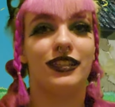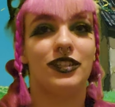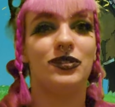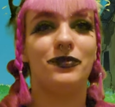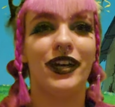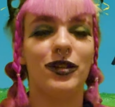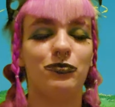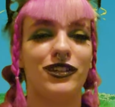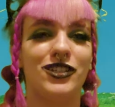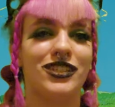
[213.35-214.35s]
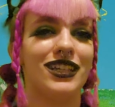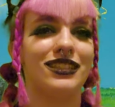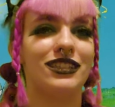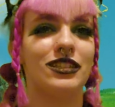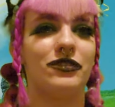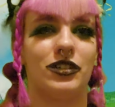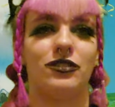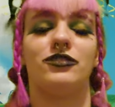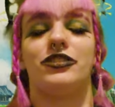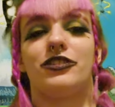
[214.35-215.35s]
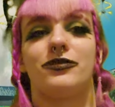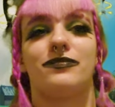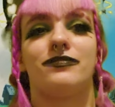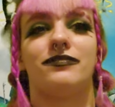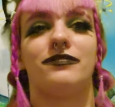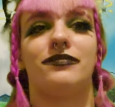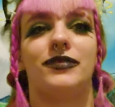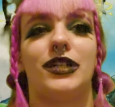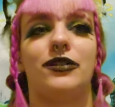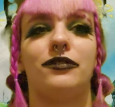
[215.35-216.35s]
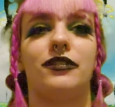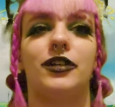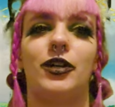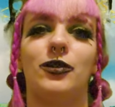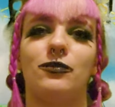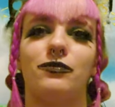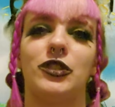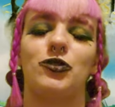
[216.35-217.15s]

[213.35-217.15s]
You might appreciate this if you're older. Own a home,